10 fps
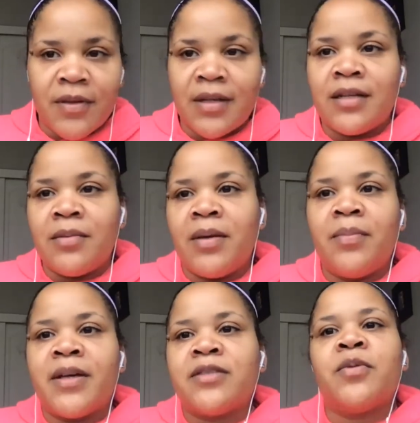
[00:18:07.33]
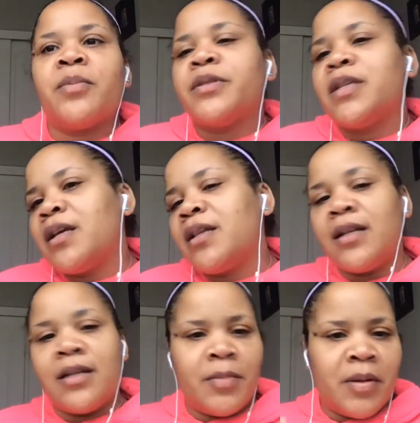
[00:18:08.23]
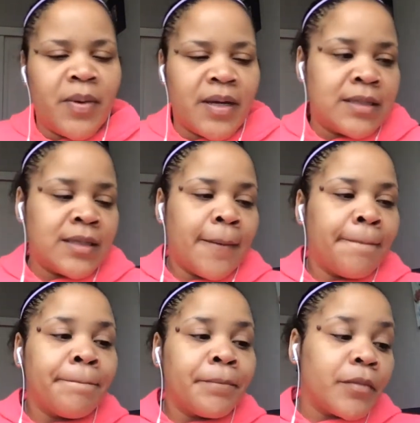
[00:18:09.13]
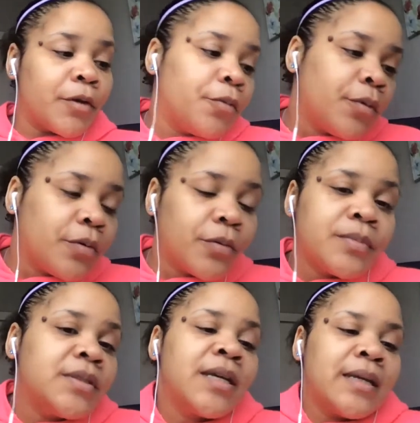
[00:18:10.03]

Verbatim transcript: They need to be best represented. They need to be best groomed.